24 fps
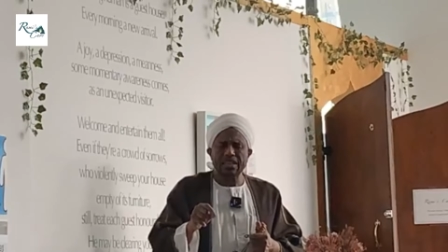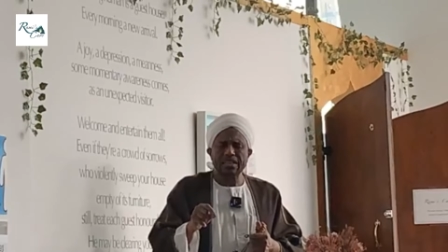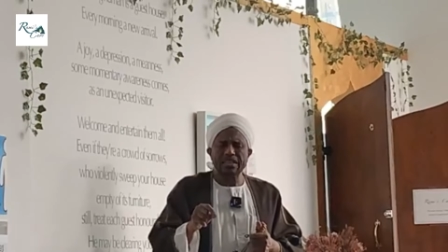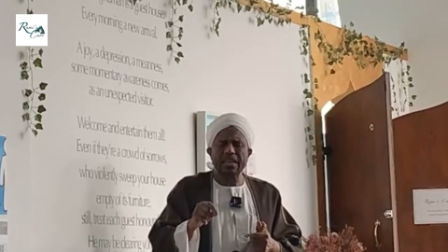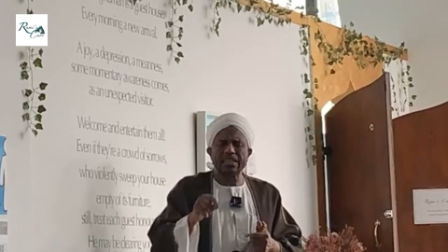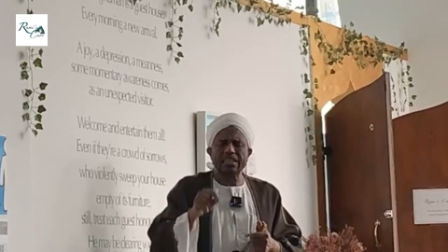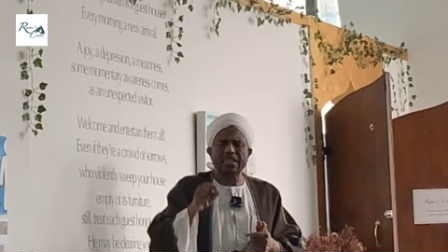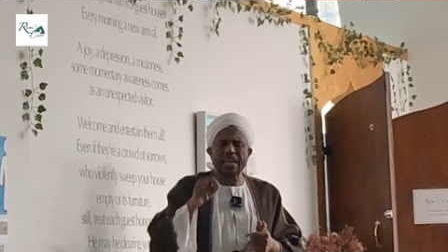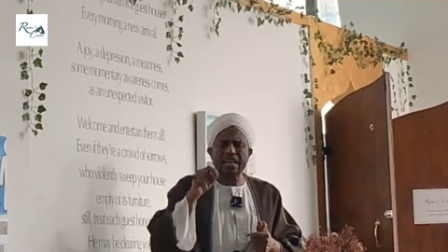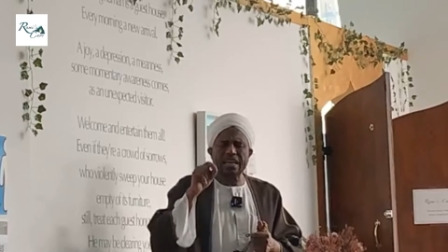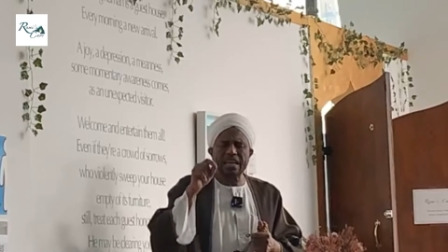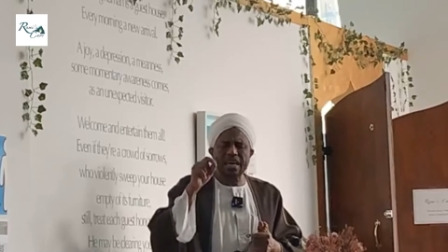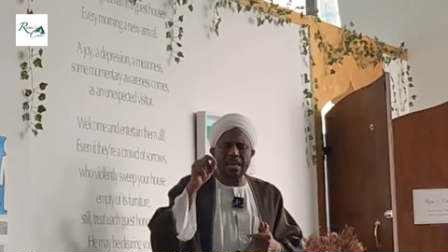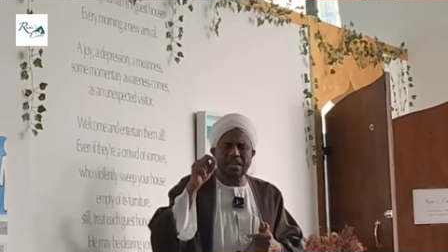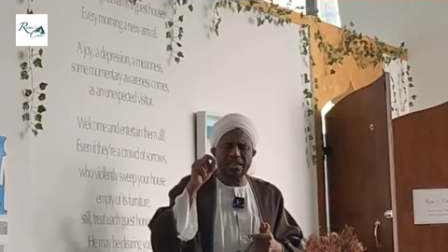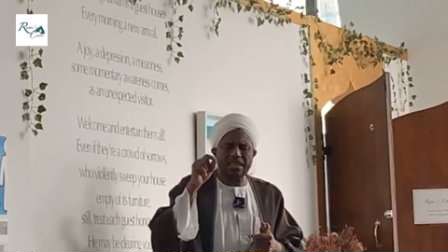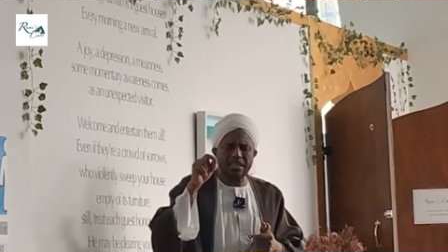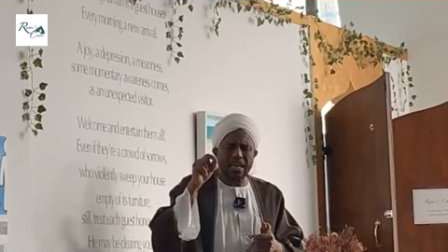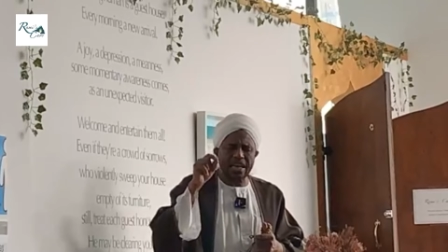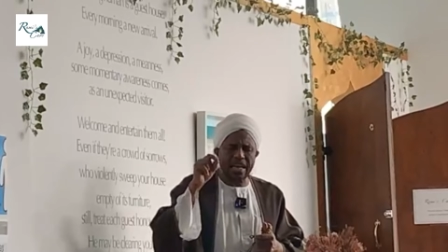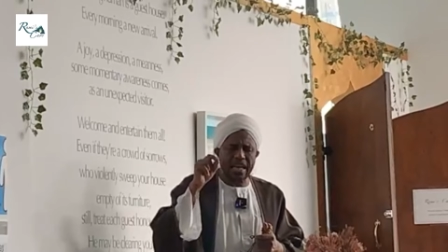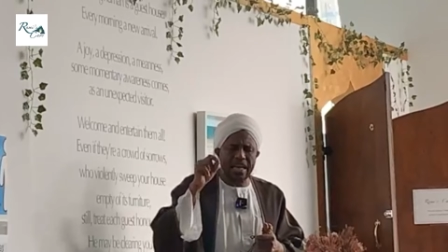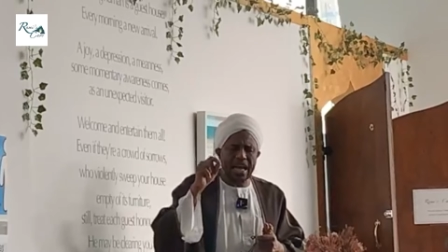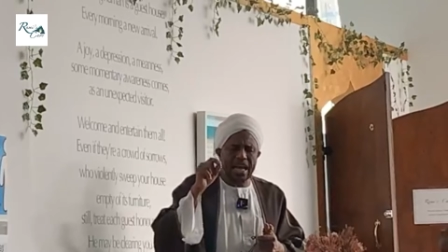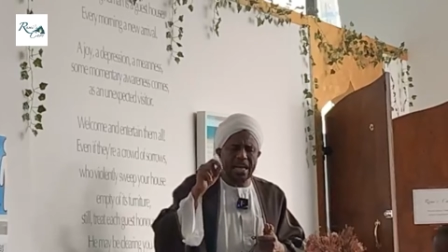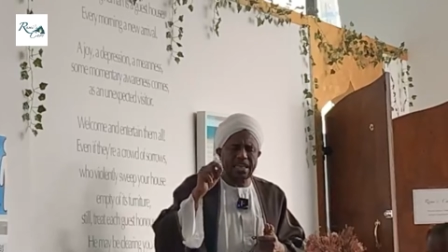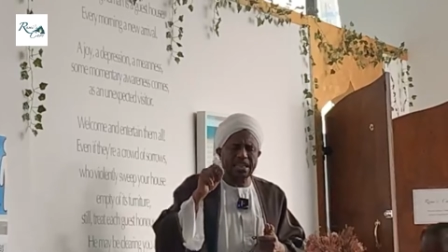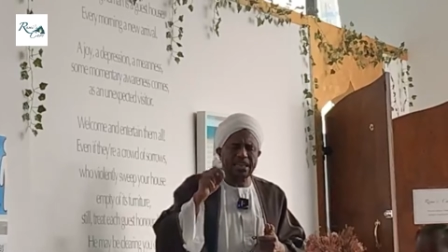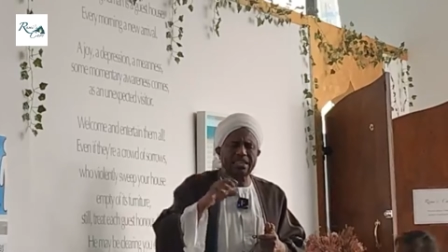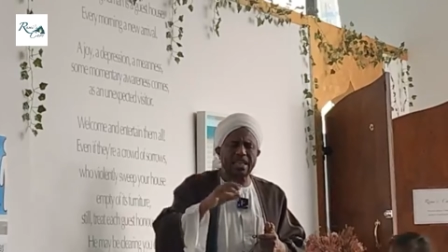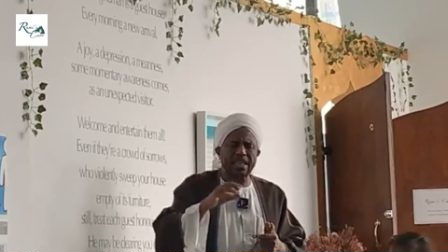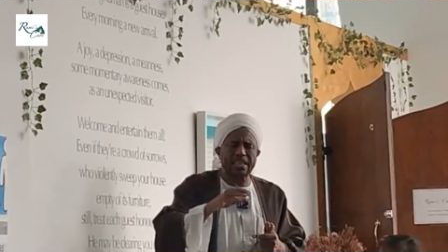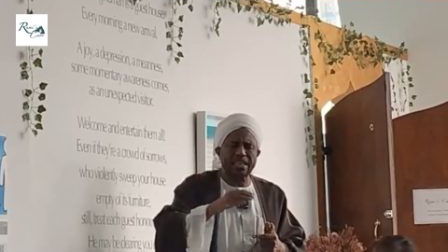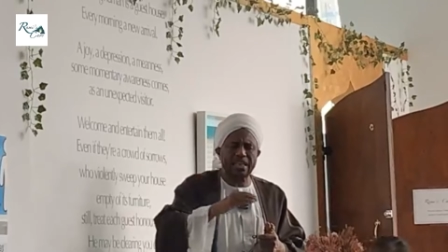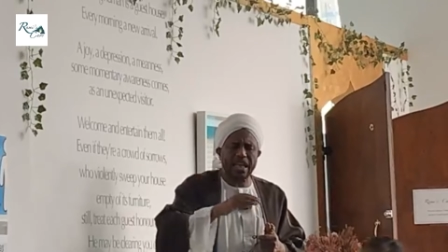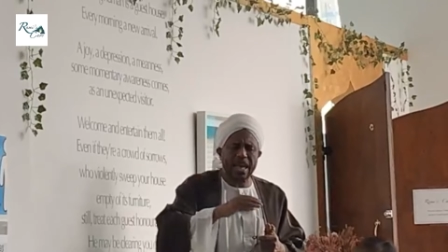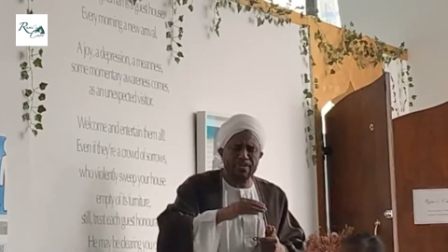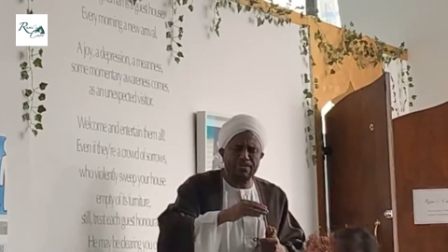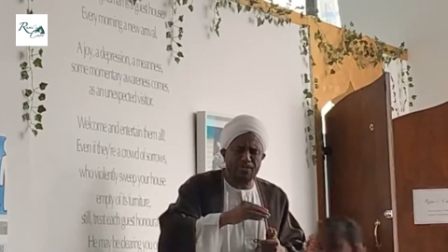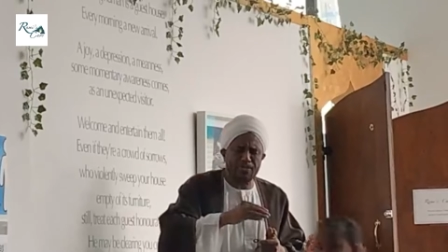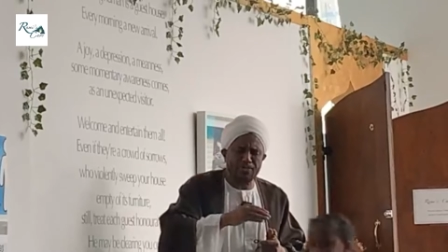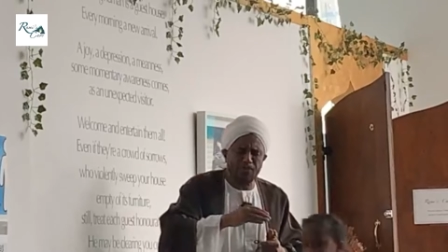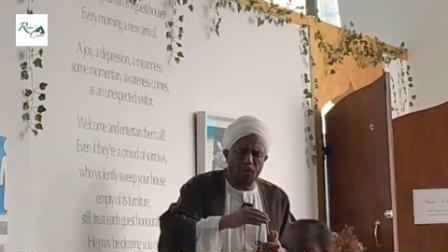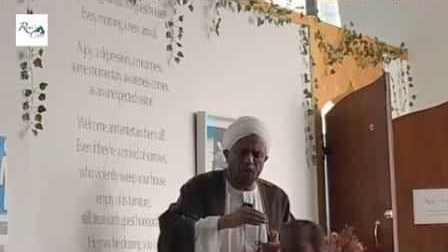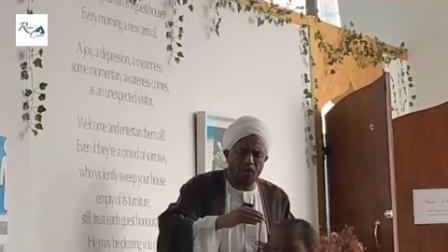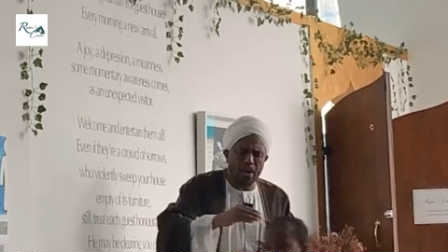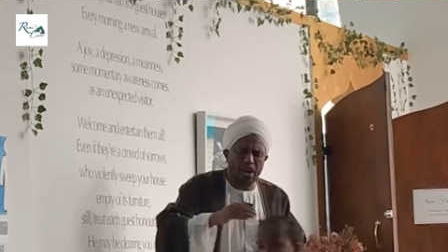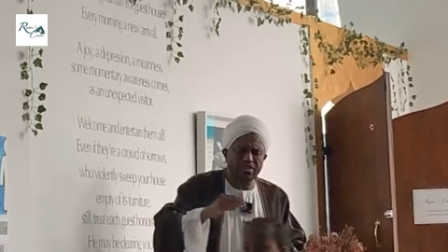the gen generation that came
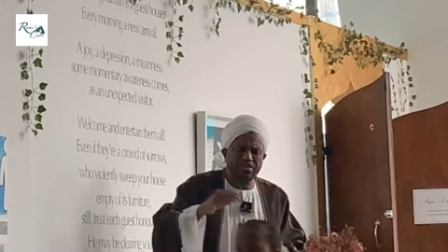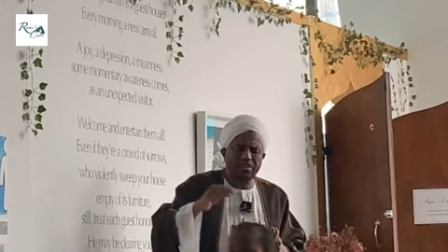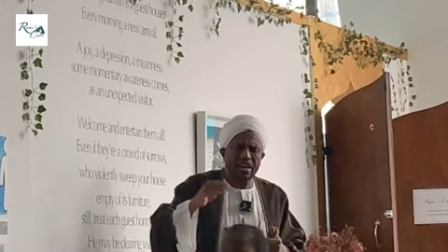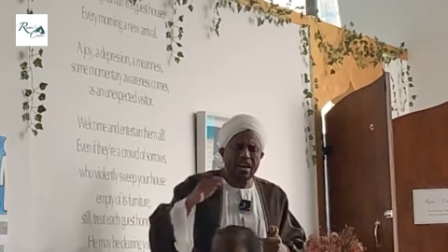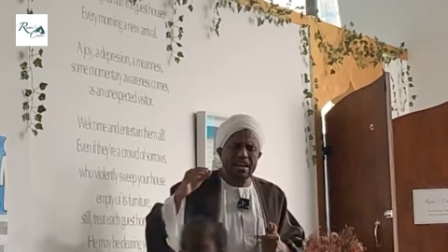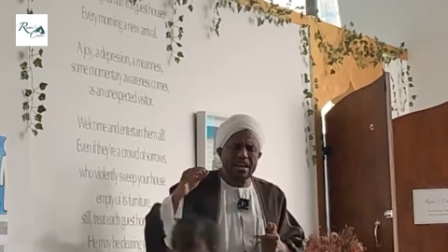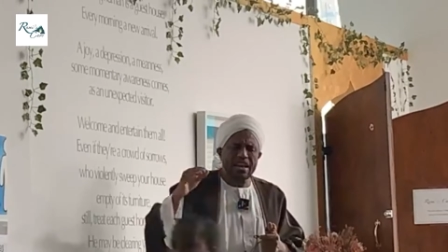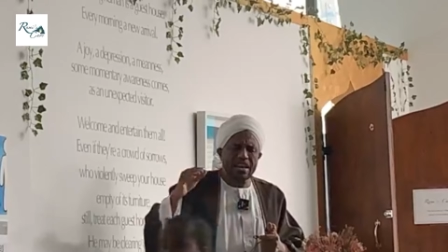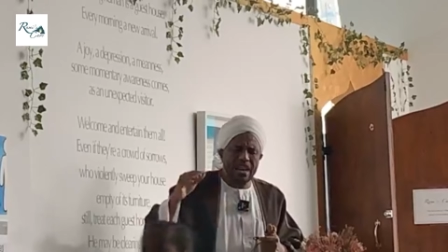before us